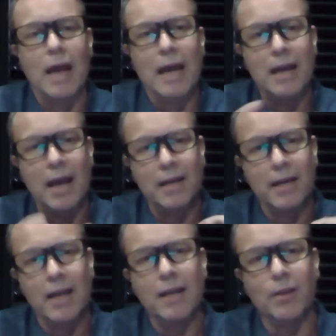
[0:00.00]
And
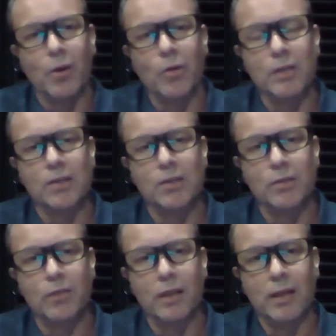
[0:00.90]
again, in the context
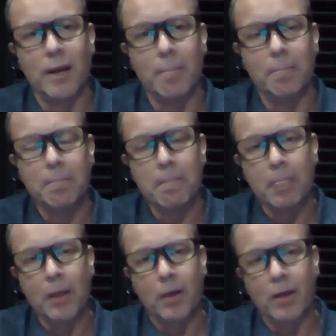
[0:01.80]
of the
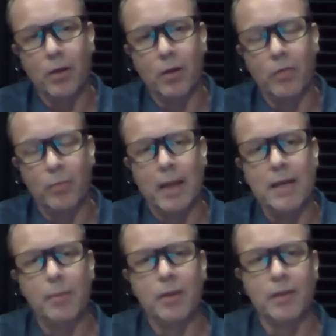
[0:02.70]

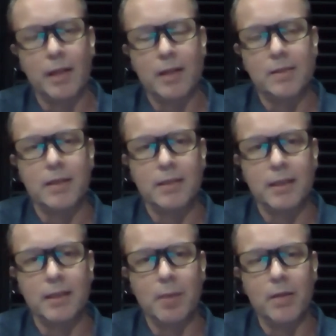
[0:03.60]
pandemic of the last
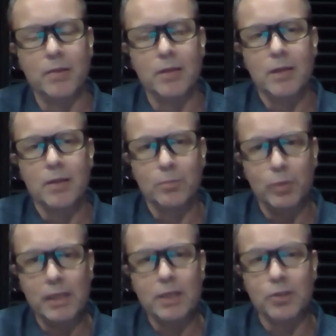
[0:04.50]
18 months, some
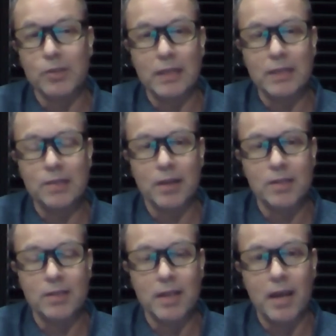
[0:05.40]
really interesting
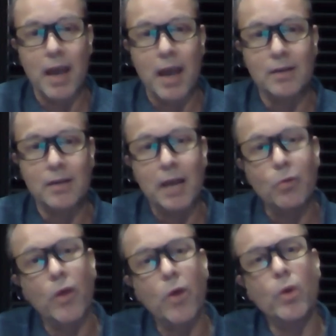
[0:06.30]
insights there. And
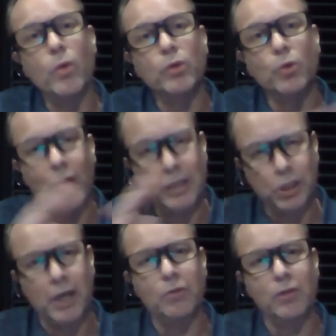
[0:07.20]
although we were talking
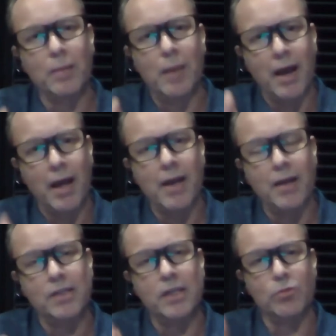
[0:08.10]
generally about
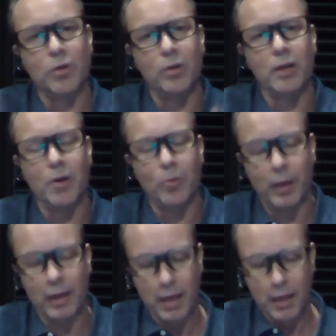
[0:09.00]
AIC's role in
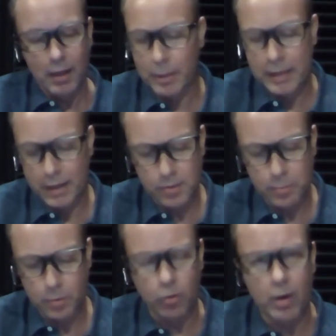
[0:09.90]
helping, but yeah,
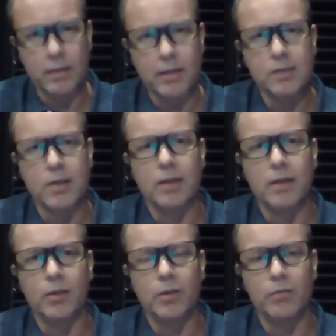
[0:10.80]
some great things I
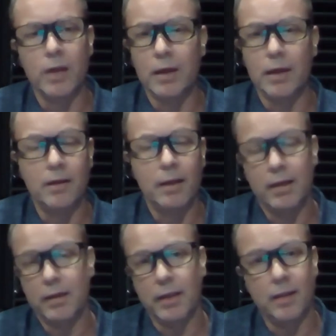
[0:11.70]
think you've done.
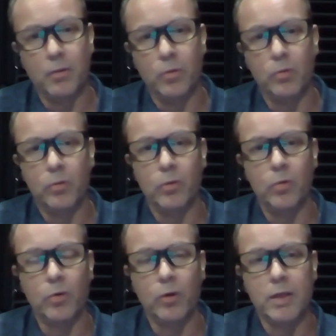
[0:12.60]
And again,
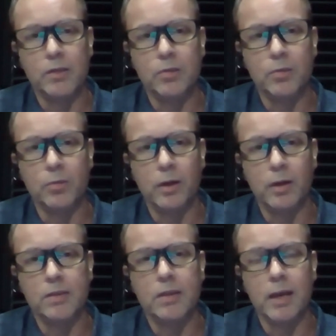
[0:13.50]
all credit to
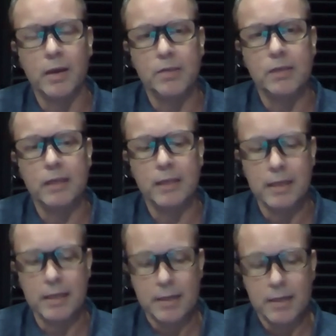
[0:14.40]
AIC.
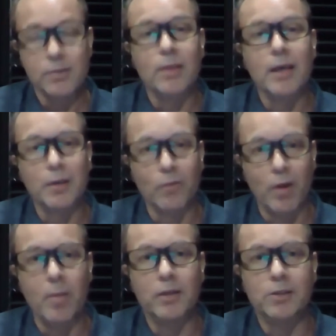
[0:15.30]
So thank you
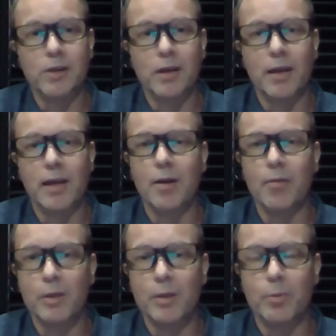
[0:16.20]
very much. Again, I
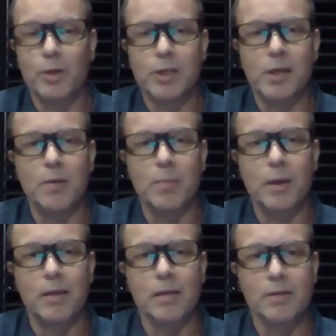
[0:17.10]
really appreciate you
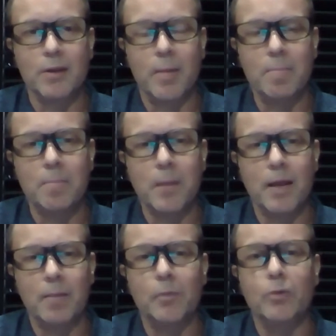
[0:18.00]
making the time.
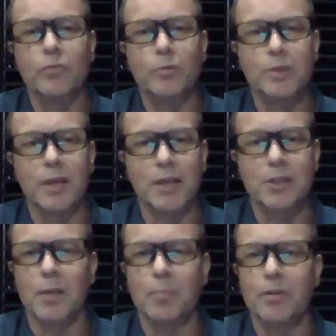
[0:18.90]
Look forward to
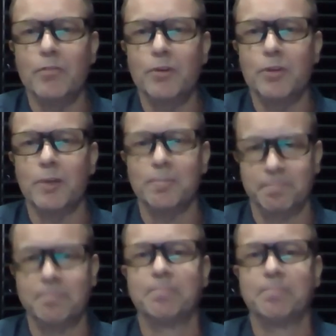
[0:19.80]
catching up in the future.